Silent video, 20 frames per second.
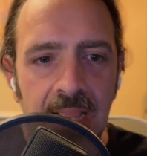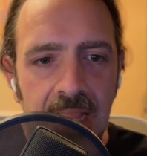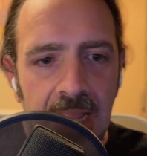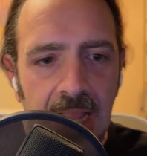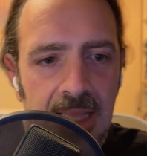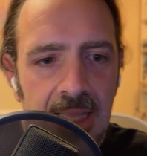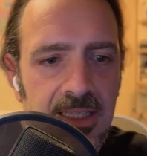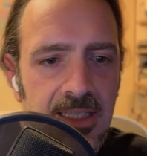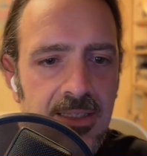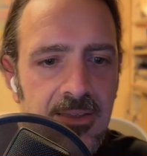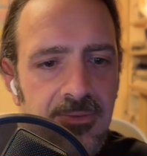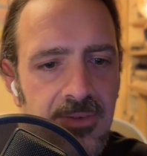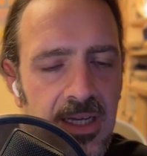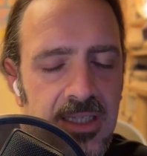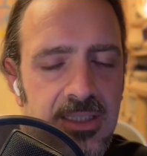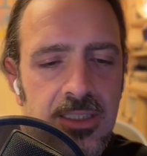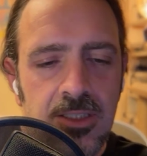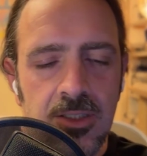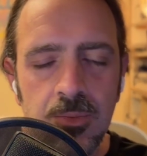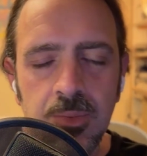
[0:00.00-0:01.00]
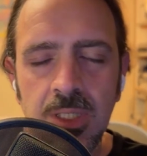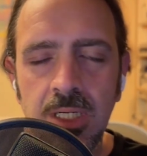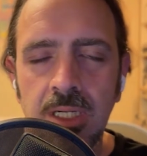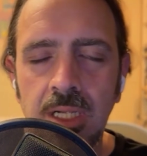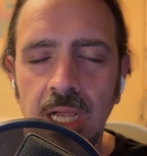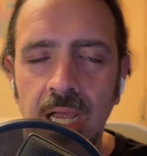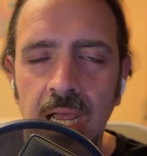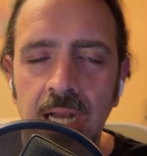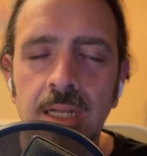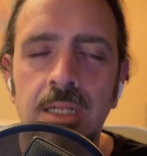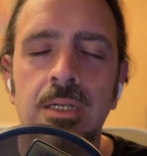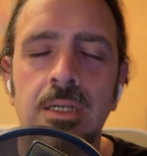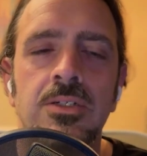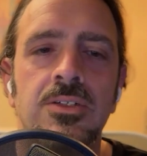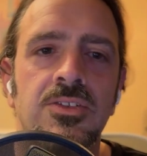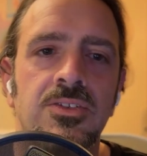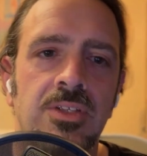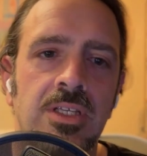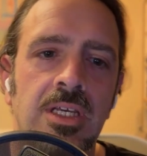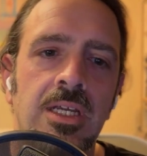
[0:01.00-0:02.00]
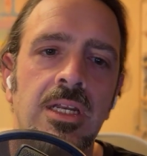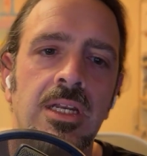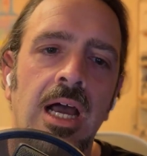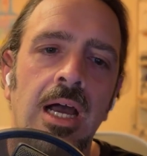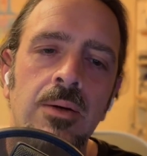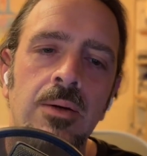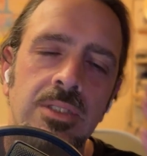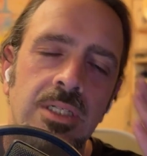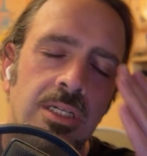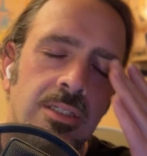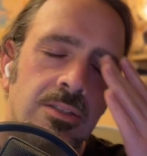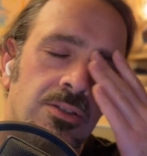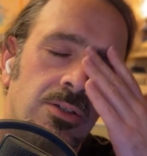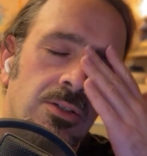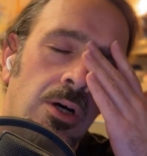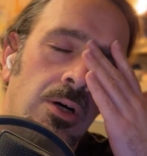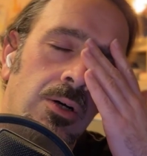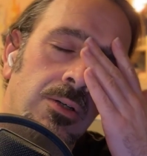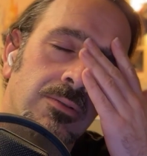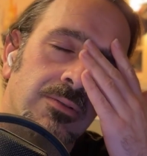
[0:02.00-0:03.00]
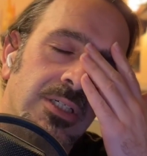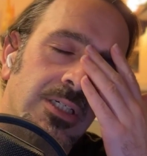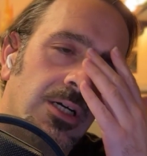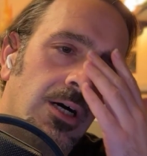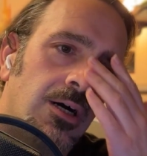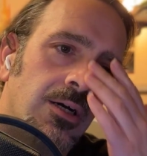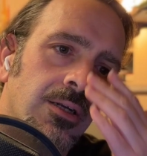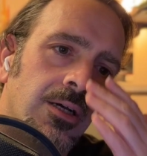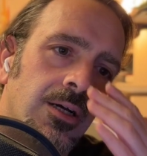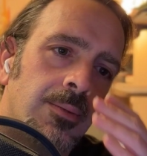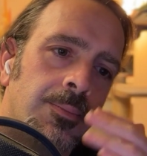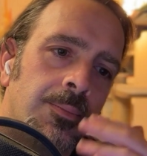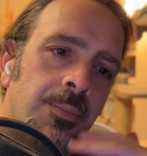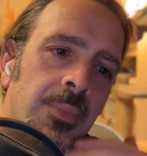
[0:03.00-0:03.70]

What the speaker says: And then the fact that you put editors in, I would get totally caught up.